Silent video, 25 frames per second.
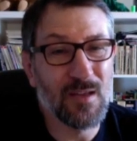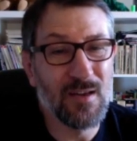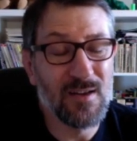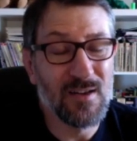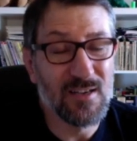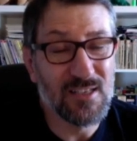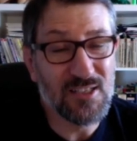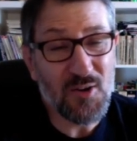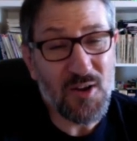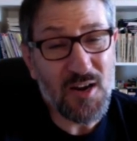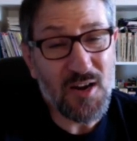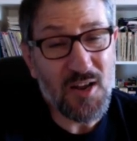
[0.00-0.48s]

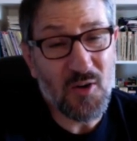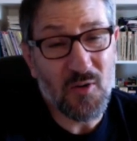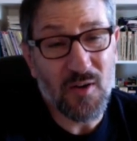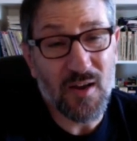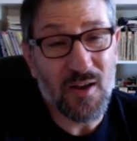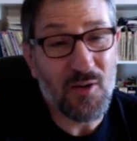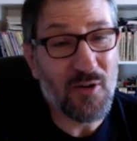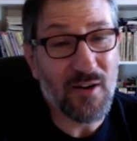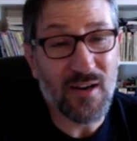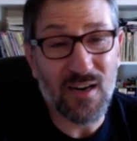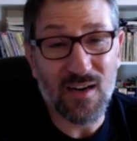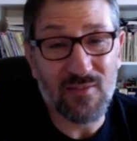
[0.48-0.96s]
So anyway,
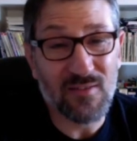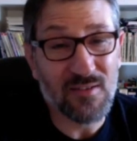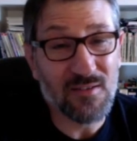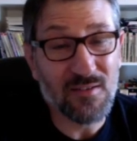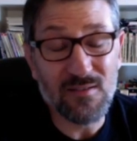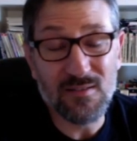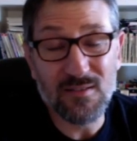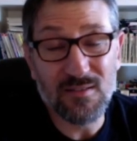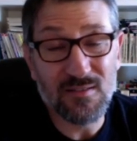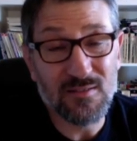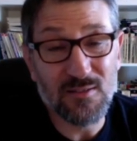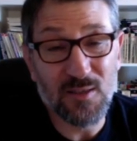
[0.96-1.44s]

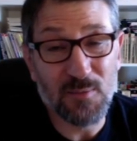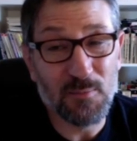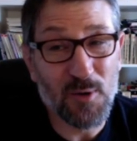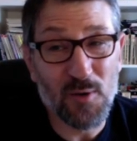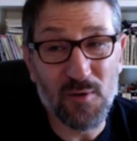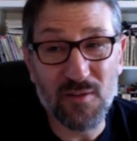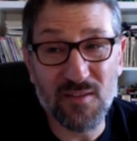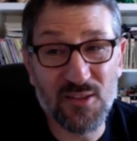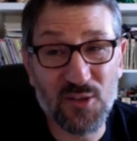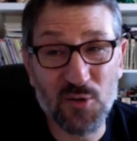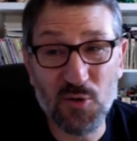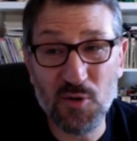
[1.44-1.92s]
whatever. They're
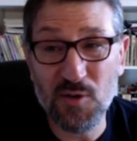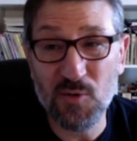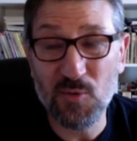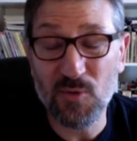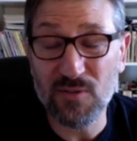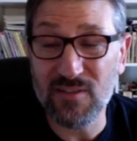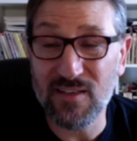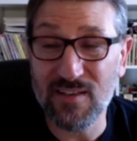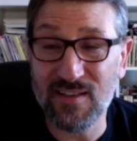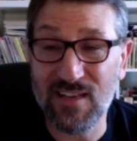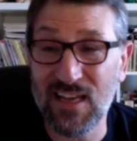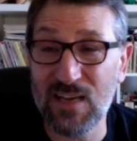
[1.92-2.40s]
both doing
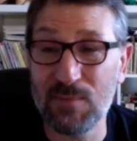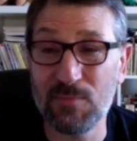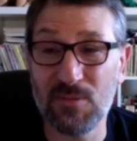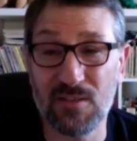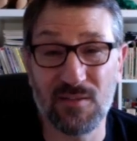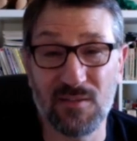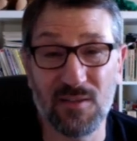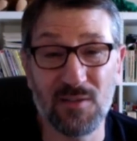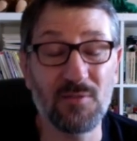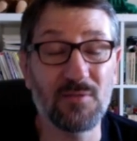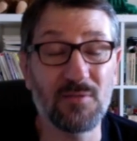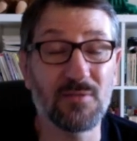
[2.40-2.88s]
what they came to
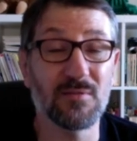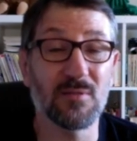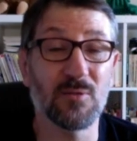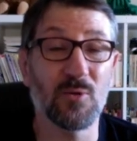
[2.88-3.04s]
do.